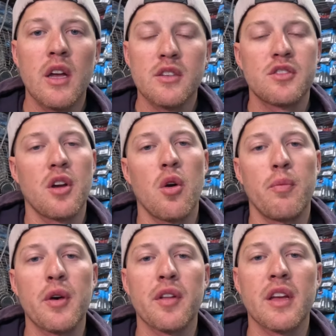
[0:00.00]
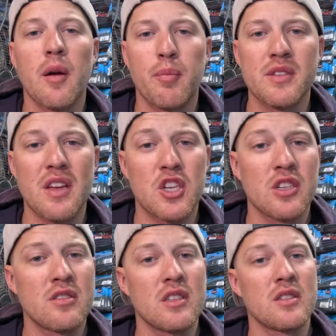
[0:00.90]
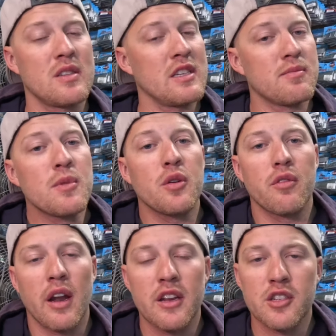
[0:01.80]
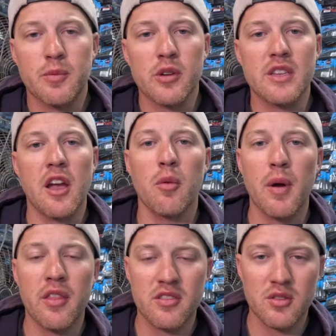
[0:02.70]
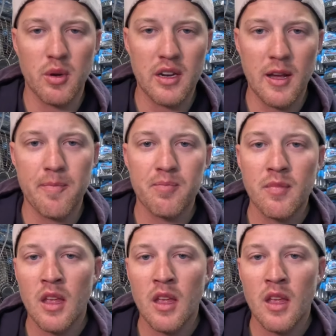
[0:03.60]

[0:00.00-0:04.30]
So building up possessions is is moot, right? You're supposed to help others and whatnot.